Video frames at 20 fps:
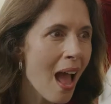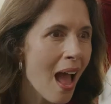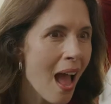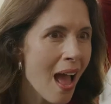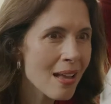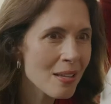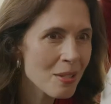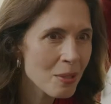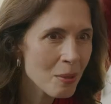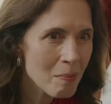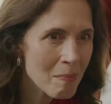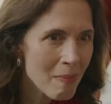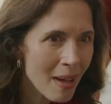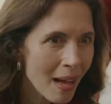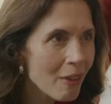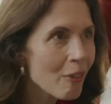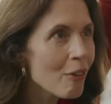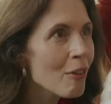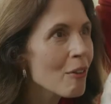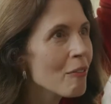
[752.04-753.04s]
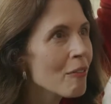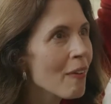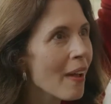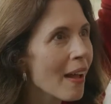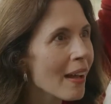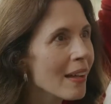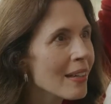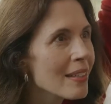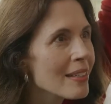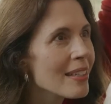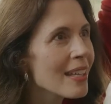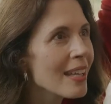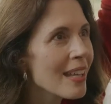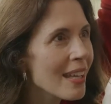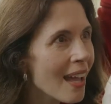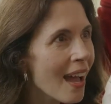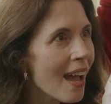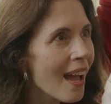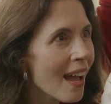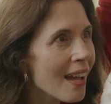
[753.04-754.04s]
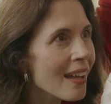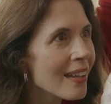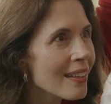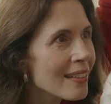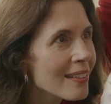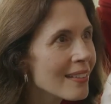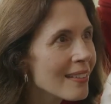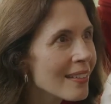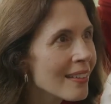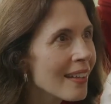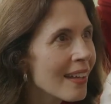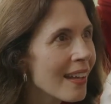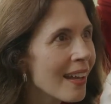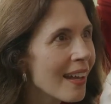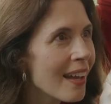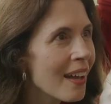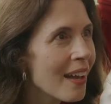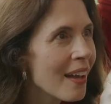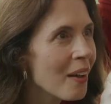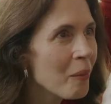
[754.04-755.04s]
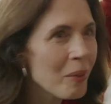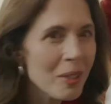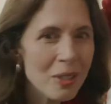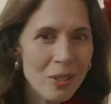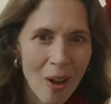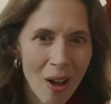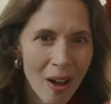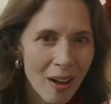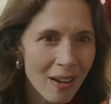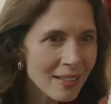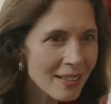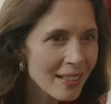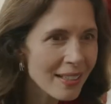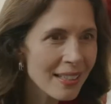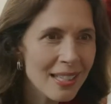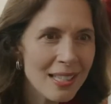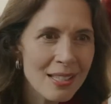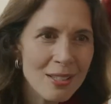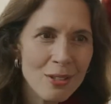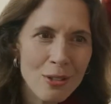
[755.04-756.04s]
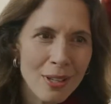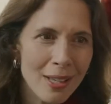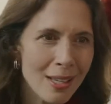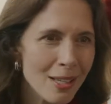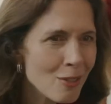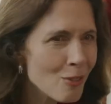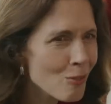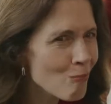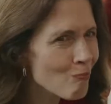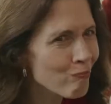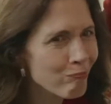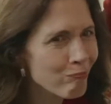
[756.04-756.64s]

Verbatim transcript: As a matter of fact, he has. We talked, and he's he's